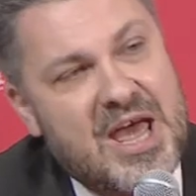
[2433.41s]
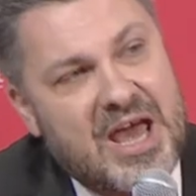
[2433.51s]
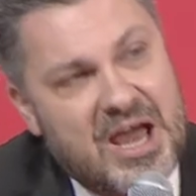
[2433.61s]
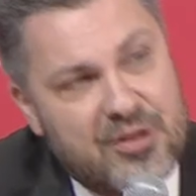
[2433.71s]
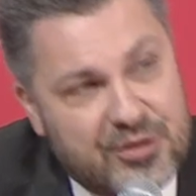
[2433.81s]

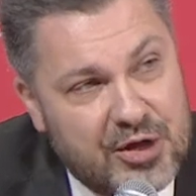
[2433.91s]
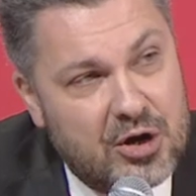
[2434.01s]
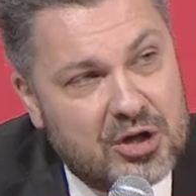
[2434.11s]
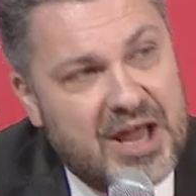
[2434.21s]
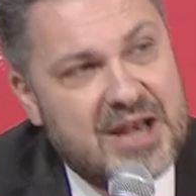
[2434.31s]
And
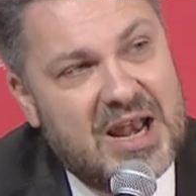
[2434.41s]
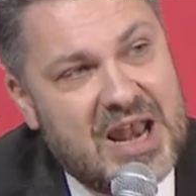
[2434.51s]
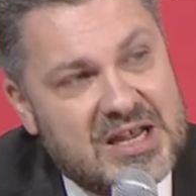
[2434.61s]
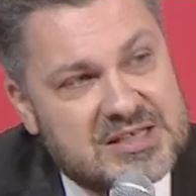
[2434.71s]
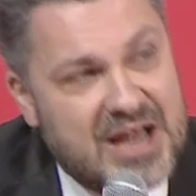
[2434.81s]
third and
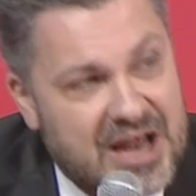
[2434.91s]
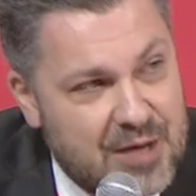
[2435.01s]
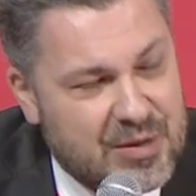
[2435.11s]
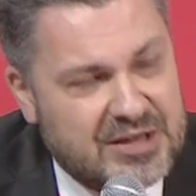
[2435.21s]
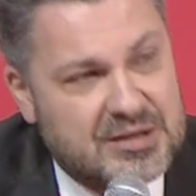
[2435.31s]
last
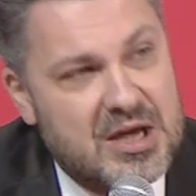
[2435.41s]
element,